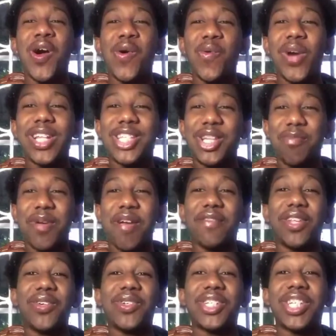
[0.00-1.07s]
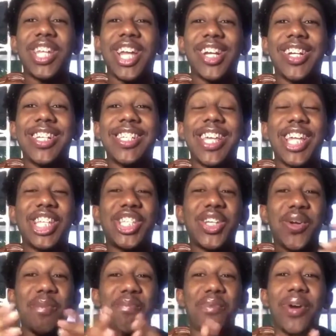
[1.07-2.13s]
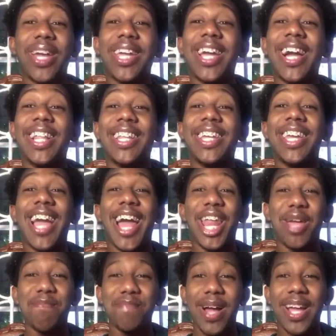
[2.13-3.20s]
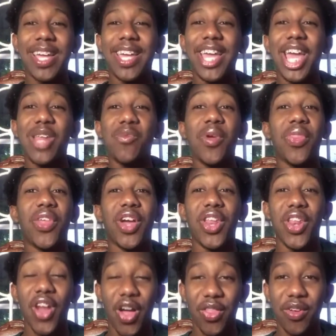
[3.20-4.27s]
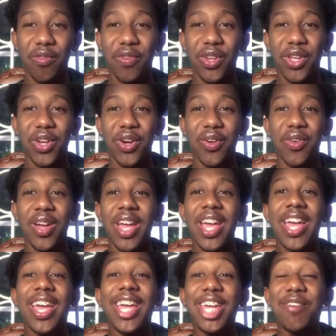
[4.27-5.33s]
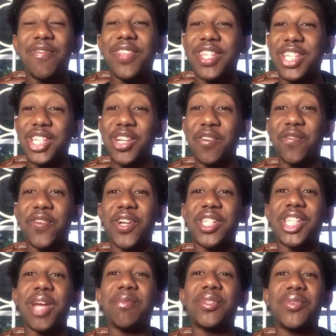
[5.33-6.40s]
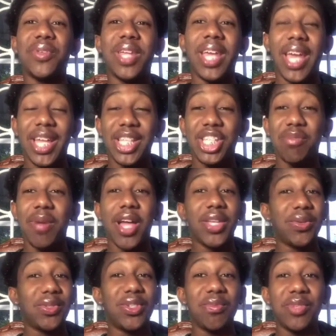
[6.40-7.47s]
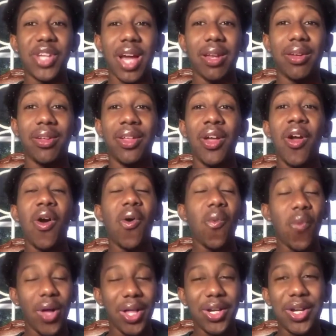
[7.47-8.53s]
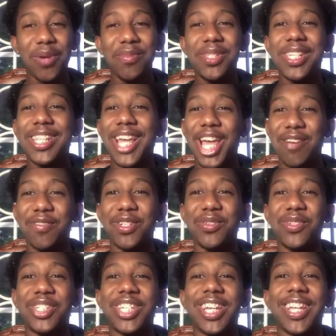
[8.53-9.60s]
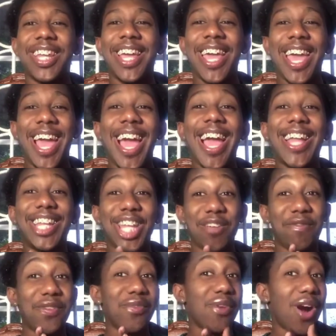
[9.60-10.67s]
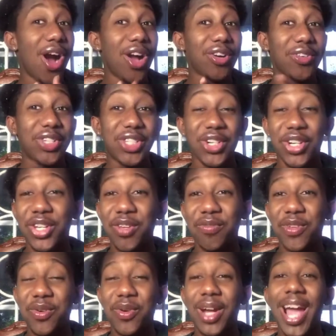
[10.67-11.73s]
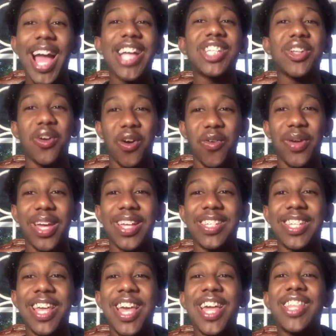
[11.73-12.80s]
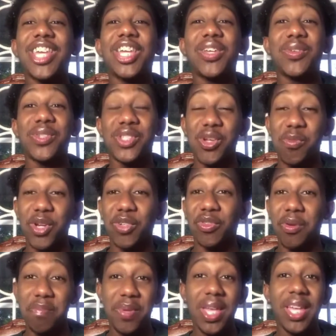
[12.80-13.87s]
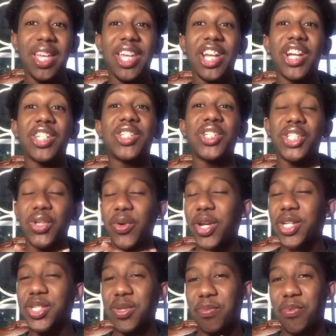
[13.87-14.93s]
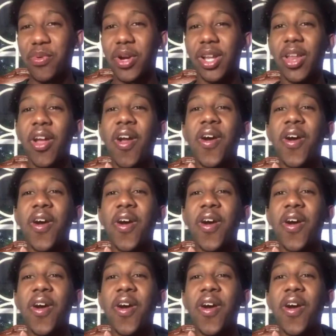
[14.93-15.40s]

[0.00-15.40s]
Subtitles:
What's up, evolutionaries? It's your boy Callie, and I'm back again with another video. If this is your first time tuning into my YouTube channel, welcome to the evolution. And if you are a returning viewer, as always, thank you so much for being here to show your support